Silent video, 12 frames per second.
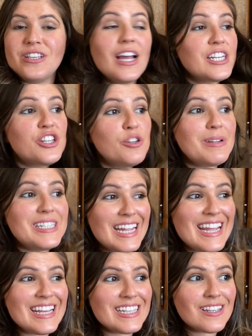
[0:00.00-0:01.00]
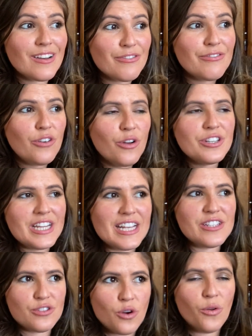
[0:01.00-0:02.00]
It actually took me days of, not
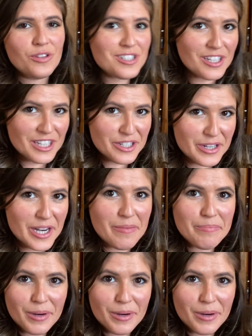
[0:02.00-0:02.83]
days constantly doing it,